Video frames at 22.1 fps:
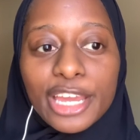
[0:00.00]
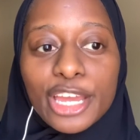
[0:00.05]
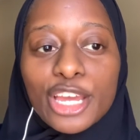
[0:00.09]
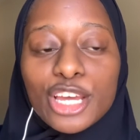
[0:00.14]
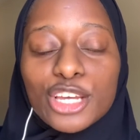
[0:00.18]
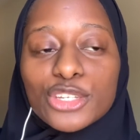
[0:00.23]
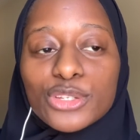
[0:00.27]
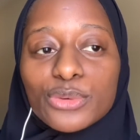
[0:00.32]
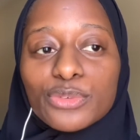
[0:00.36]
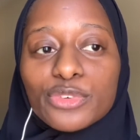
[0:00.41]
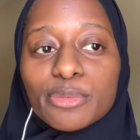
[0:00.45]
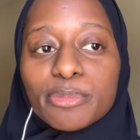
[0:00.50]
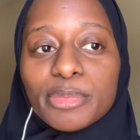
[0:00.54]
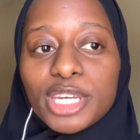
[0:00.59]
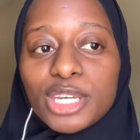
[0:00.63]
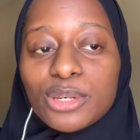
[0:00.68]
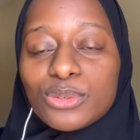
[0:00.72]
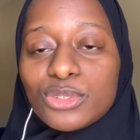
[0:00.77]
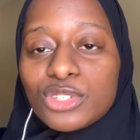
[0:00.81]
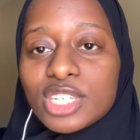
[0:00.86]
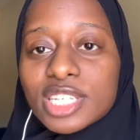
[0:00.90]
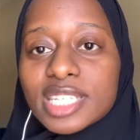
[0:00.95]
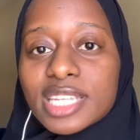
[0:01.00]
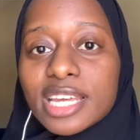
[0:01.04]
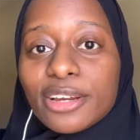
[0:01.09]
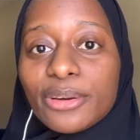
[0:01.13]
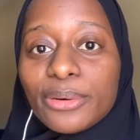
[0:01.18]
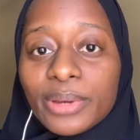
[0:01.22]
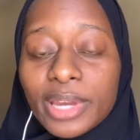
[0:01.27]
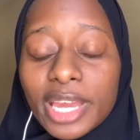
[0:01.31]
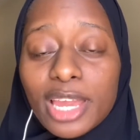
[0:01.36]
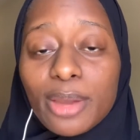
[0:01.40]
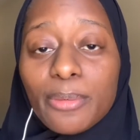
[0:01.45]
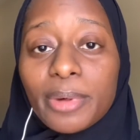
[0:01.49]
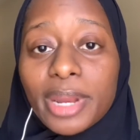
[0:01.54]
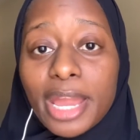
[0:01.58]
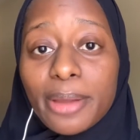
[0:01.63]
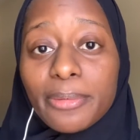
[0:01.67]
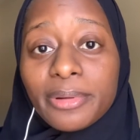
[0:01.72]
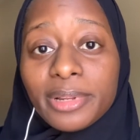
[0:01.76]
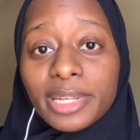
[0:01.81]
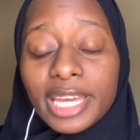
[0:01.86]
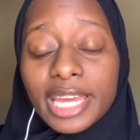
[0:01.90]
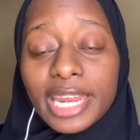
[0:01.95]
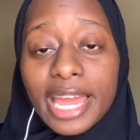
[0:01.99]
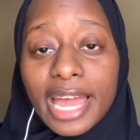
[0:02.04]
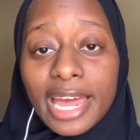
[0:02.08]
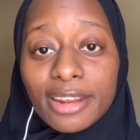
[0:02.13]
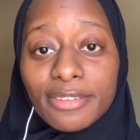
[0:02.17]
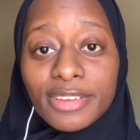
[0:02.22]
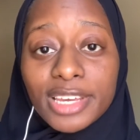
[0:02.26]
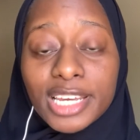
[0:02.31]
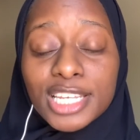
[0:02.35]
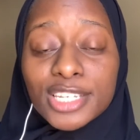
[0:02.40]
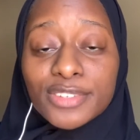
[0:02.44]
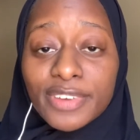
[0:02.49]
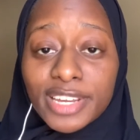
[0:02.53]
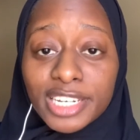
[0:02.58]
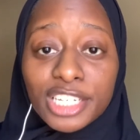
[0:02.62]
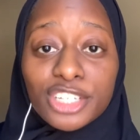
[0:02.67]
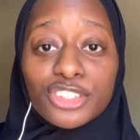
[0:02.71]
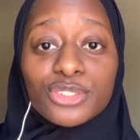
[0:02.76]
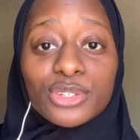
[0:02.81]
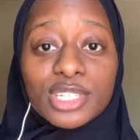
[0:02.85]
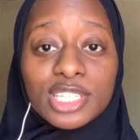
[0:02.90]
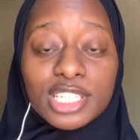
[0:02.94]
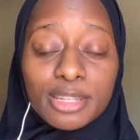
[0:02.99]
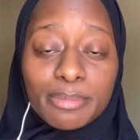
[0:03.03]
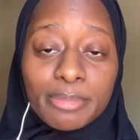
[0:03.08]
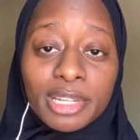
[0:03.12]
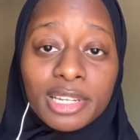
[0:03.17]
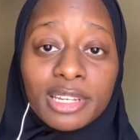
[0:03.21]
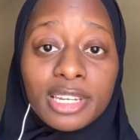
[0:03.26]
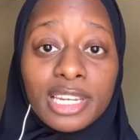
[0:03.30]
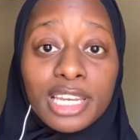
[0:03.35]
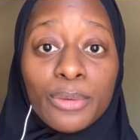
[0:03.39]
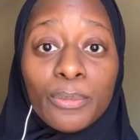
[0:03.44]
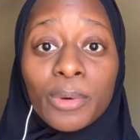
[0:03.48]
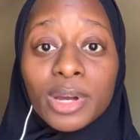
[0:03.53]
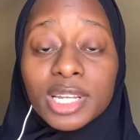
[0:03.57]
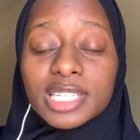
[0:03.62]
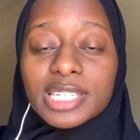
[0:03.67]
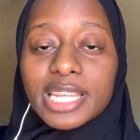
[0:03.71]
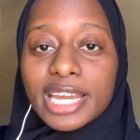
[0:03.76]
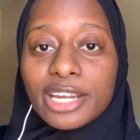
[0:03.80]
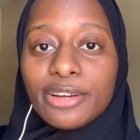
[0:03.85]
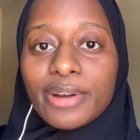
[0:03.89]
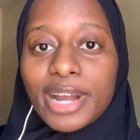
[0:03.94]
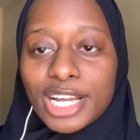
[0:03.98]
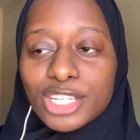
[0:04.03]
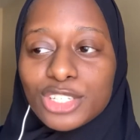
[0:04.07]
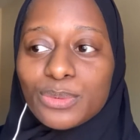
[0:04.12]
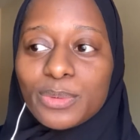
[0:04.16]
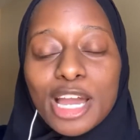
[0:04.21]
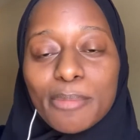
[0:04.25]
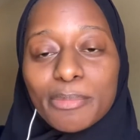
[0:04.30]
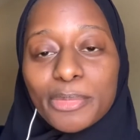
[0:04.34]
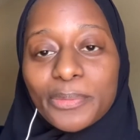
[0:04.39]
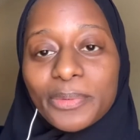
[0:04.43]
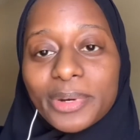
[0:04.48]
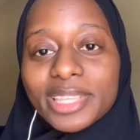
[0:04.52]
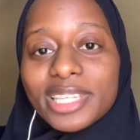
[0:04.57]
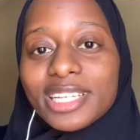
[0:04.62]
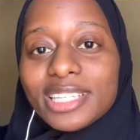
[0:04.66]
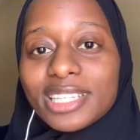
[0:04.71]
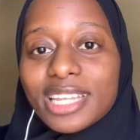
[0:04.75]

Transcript: So for me, it was just like, okay, what I will get out of it is financial stability once I graduate. But one thing that I